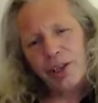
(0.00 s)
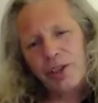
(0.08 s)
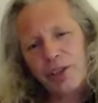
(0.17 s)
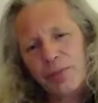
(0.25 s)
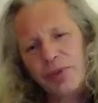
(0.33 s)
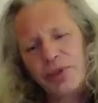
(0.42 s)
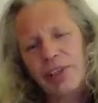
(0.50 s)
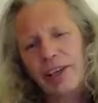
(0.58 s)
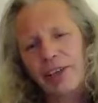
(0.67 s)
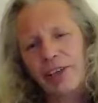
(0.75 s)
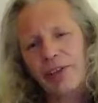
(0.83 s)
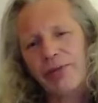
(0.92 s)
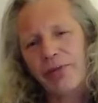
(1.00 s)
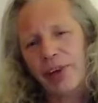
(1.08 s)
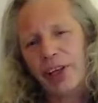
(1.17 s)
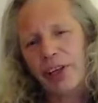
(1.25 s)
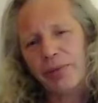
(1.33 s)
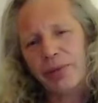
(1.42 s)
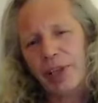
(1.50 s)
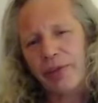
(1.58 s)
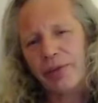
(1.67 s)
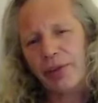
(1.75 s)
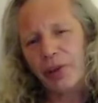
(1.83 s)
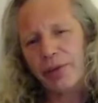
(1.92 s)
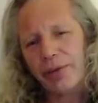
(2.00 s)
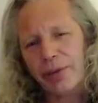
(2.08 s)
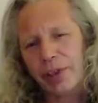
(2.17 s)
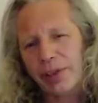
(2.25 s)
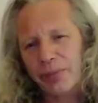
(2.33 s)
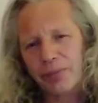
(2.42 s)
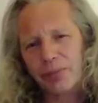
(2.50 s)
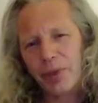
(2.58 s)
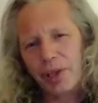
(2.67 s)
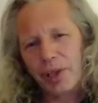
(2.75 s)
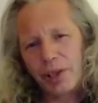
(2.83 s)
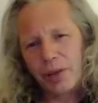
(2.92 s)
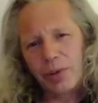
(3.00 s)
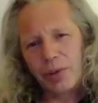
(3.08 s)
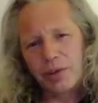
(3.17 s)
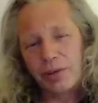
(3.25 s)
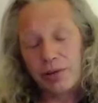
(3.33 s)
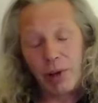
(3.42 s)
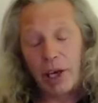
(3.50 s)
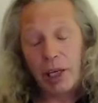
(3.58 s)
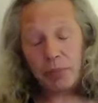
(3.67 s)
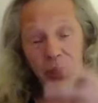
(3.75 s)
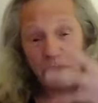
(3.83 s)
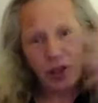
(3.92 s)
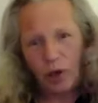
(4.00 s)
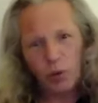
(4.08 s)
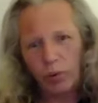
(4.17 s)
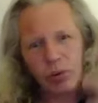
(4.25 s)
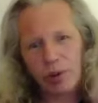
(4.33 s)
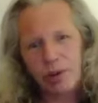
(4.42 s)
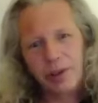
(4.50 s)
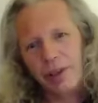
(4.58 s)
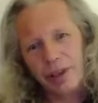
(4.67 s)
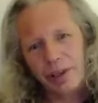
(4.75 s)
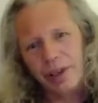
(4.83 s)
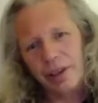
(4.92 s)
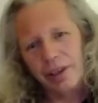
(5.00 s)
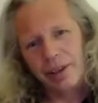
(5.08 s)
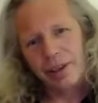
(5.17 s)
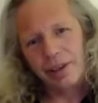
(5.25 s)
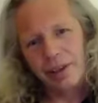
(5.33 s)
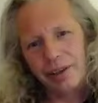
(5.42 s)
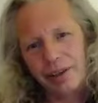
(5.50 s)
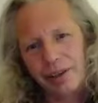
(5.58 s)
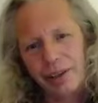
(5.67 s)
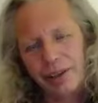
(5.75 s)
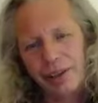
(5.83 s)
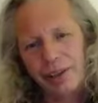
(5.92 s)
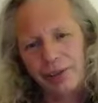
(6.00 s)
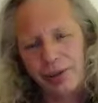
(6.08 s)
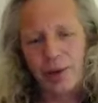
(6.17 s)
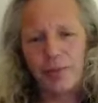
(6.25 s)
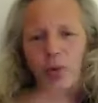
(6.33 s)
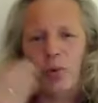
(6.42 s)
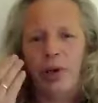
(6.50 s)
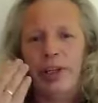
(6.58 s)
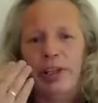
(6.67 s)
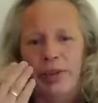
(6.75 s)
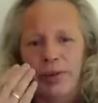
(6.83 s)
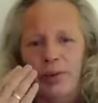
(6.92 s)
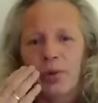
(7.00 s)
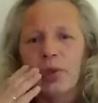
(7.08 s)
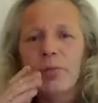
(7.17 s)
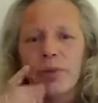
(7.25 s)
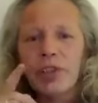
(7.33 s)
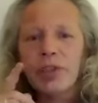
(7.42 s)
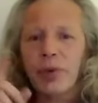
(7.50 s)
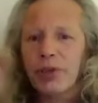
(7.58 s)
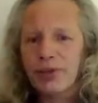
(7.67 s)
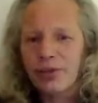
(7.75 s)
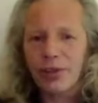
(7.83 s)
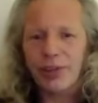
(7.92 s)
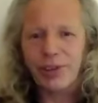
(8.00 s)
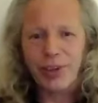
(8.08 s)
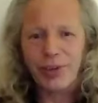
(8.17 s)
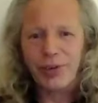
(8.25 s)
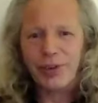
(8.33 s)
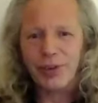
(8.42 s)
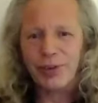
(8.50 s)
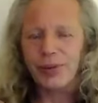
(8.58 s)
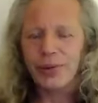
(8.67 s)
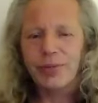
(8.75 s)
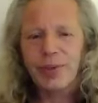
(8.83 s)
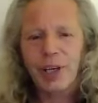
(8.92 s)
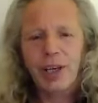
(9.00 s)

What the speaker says: This person had an inflamed left ovary, which I had been told. So I'm at one end of the room and this person's at the other end of the room.